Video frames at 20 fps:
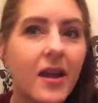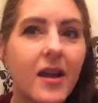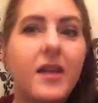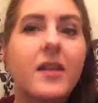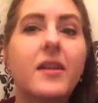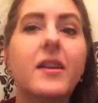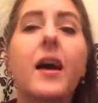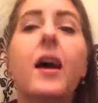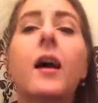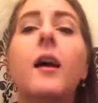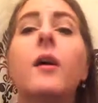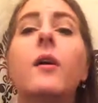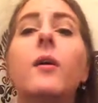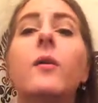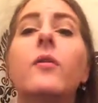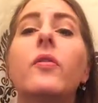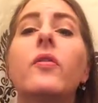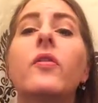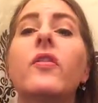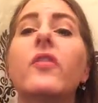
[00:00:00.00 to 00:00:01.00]
Now,
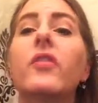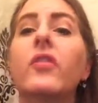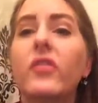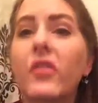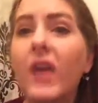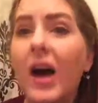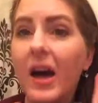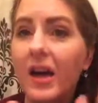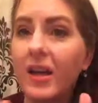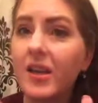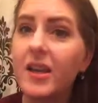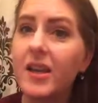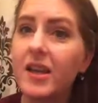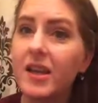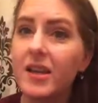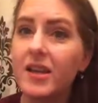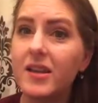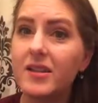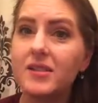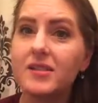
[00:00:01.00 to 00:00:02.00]
that
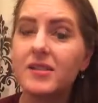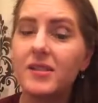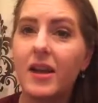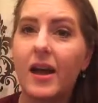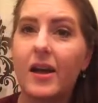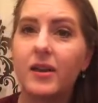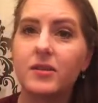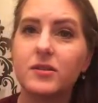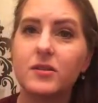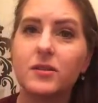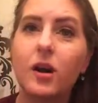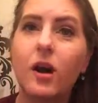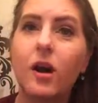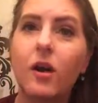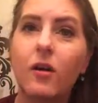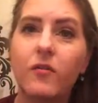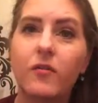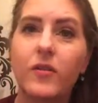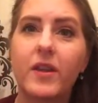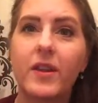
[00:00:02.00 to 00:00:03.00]
is the end
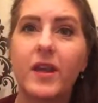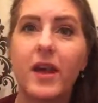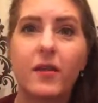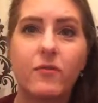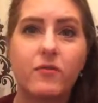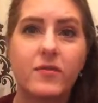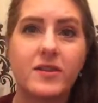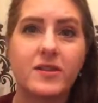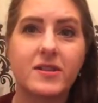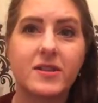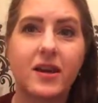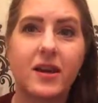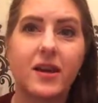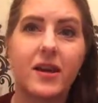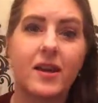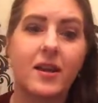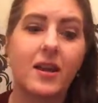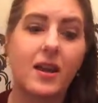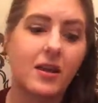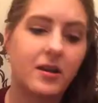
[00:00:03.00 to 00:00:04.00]
of the
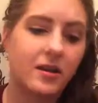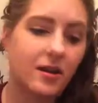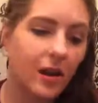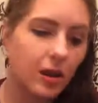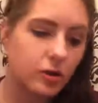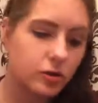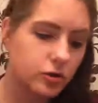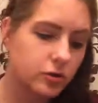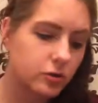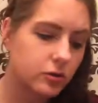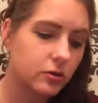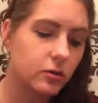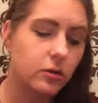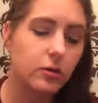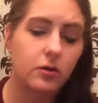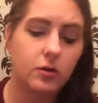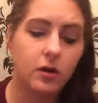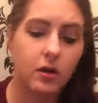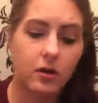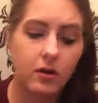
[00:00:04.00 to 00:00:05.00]
everyday natural
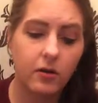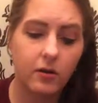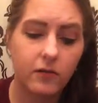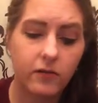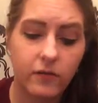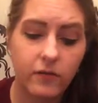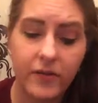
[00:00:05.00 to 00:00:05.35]
look of